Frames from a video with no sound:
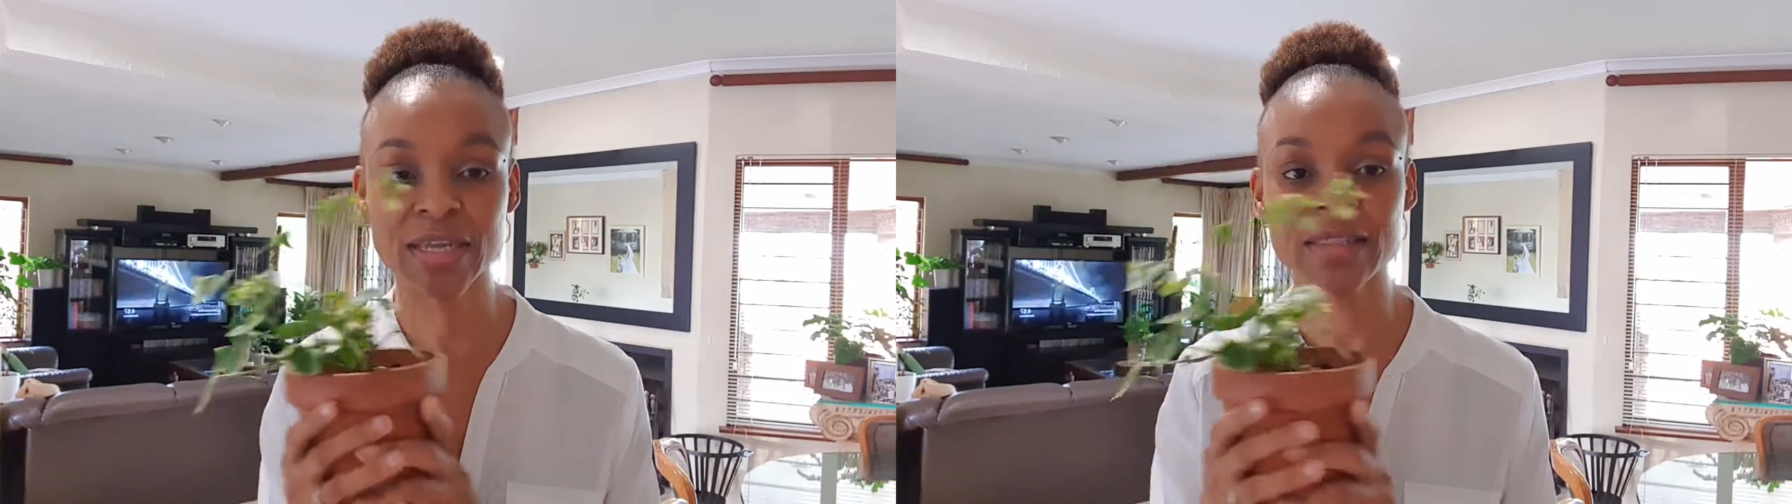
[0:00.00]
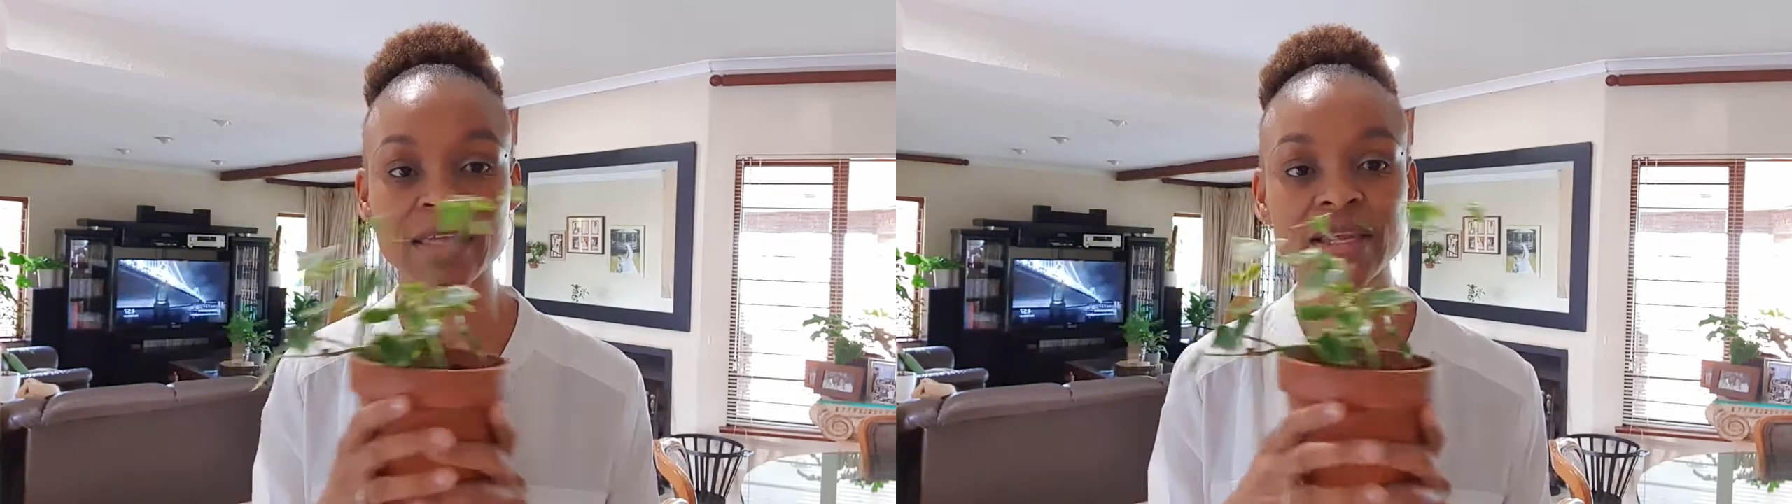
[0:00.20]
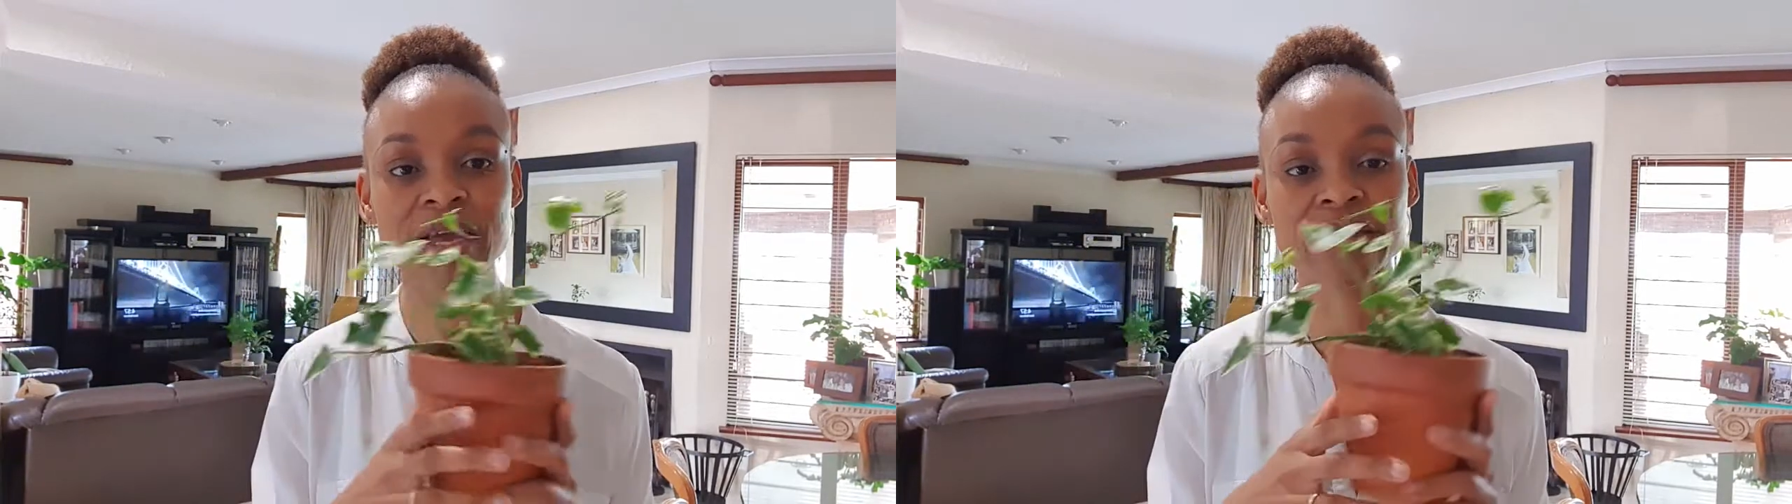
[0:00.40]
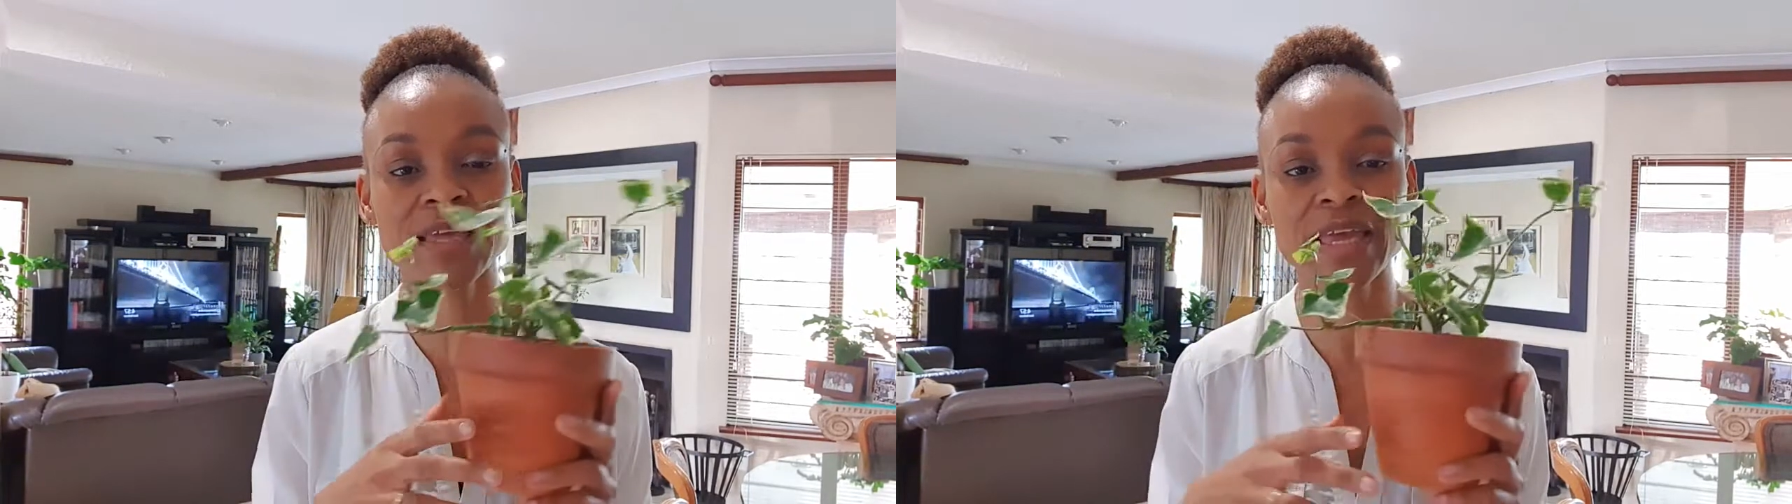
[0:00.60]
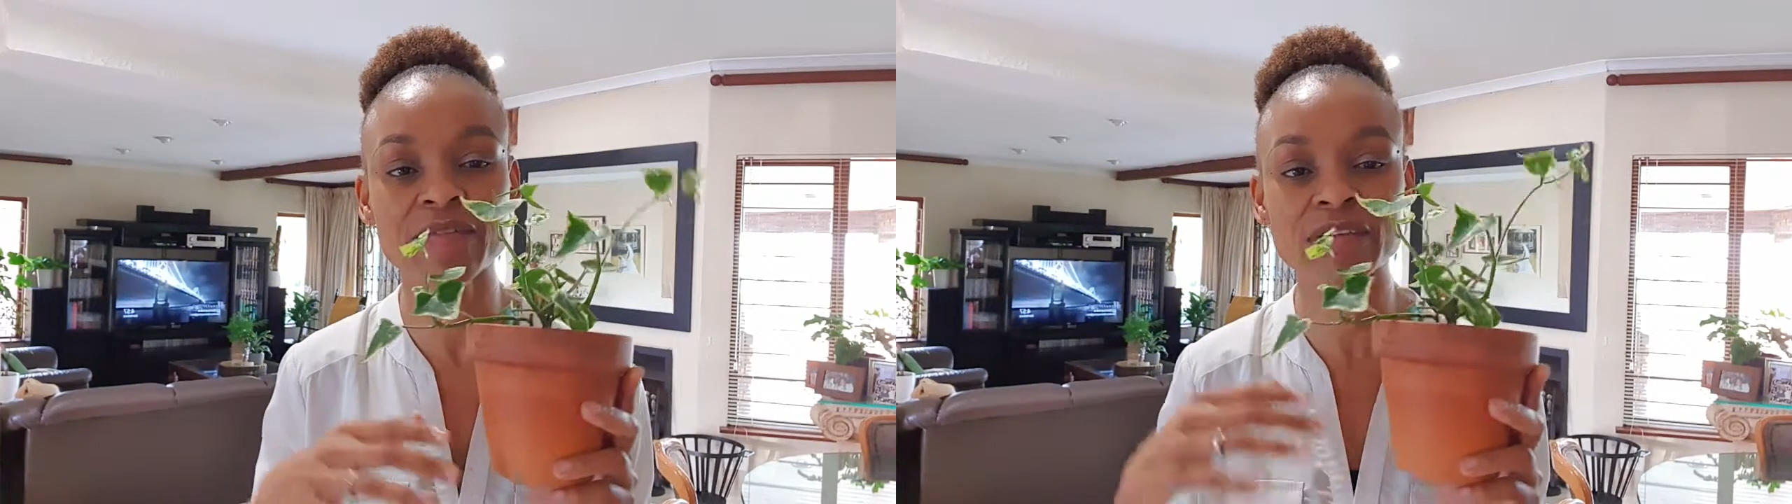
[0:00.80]
They
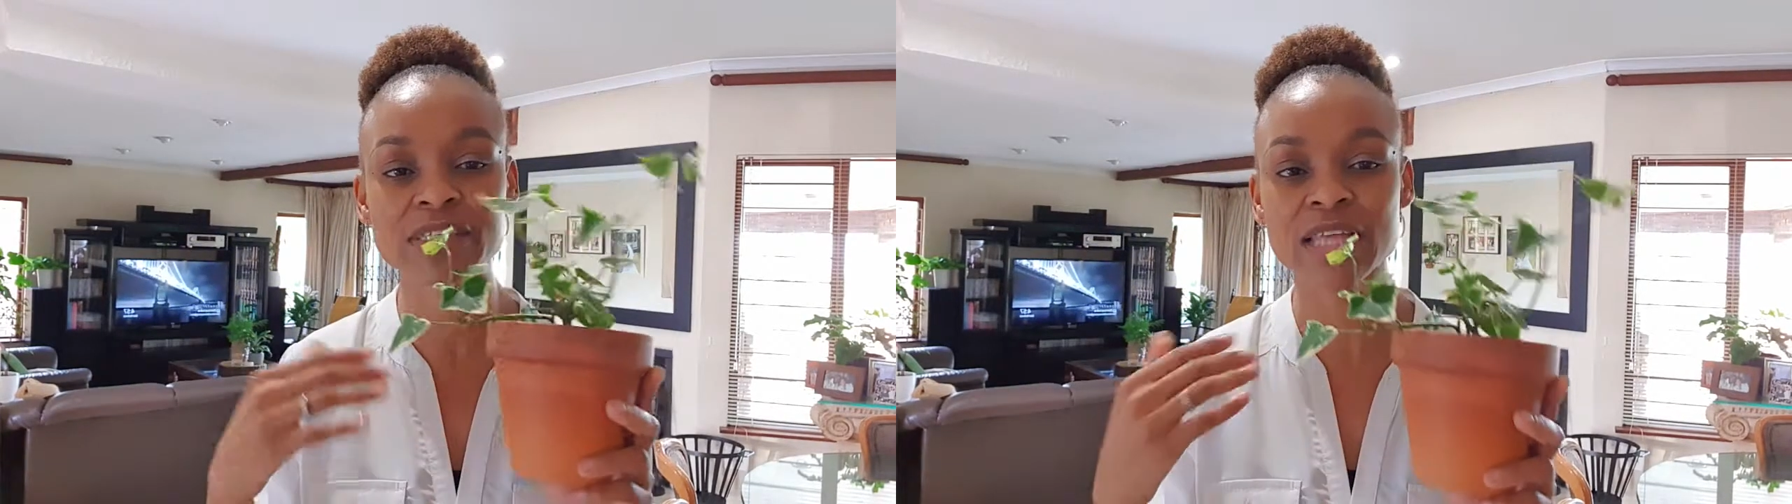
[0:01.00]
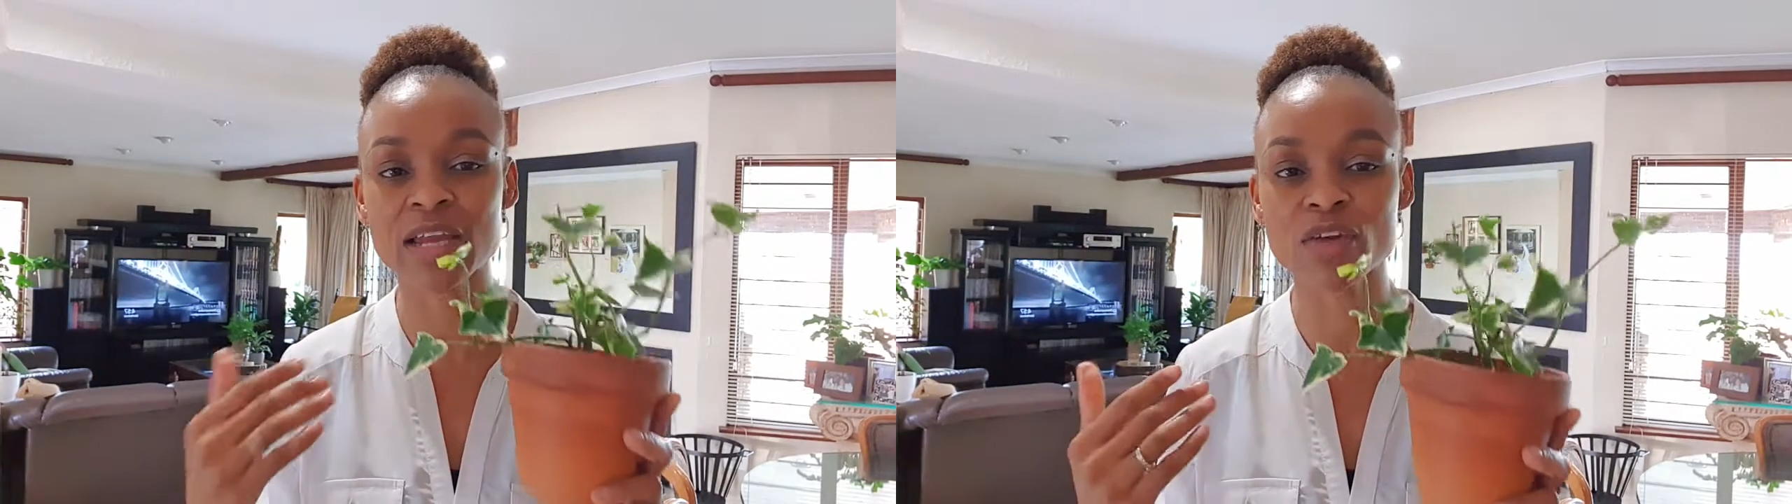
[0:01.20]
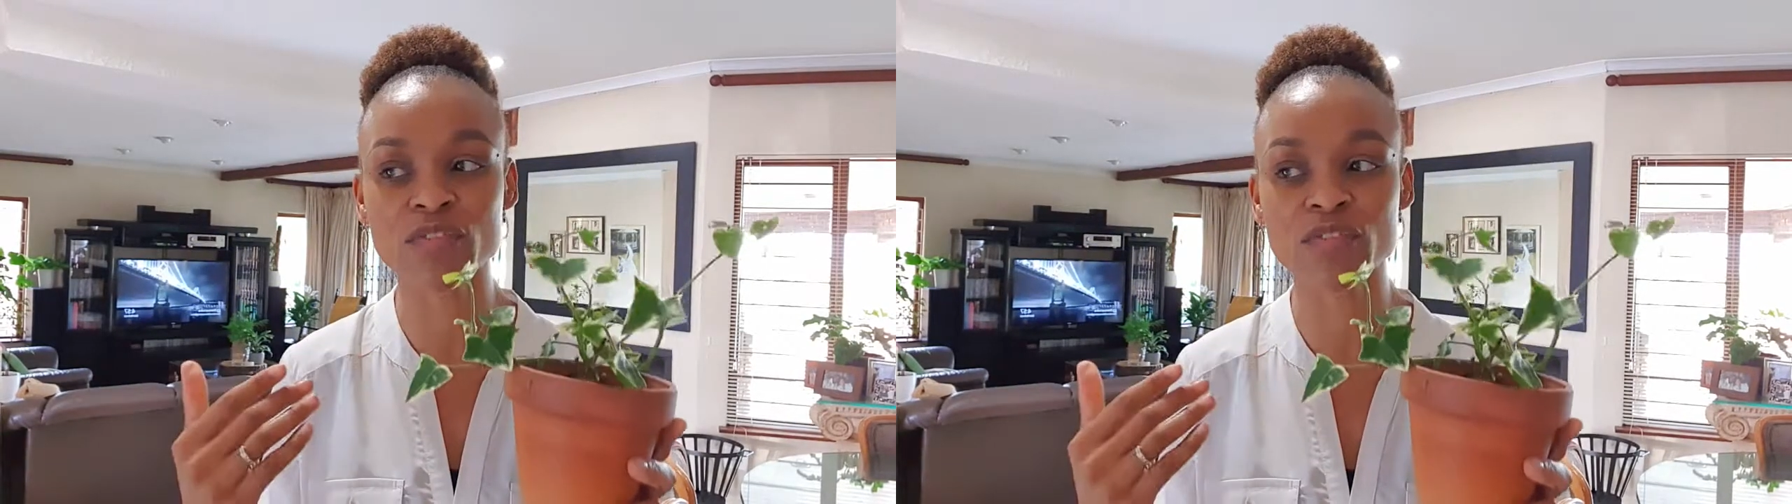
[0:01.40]
have a style of